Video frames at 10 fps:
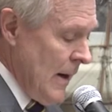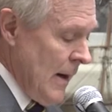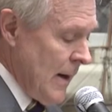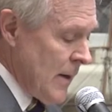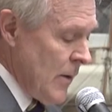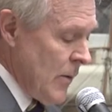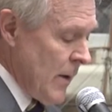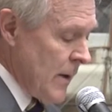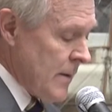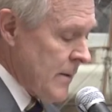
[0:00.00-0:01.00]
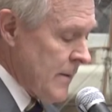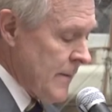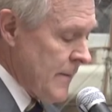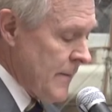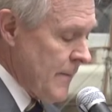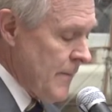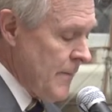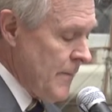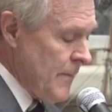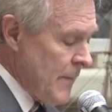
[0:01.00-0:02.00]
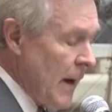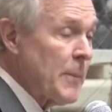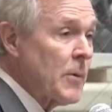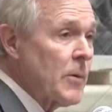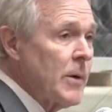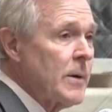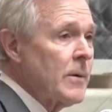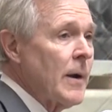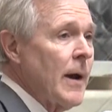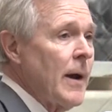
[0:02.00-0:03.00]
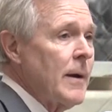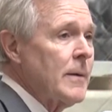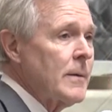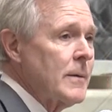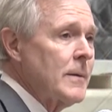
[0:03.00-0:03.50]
I know that Admiral Greenert and I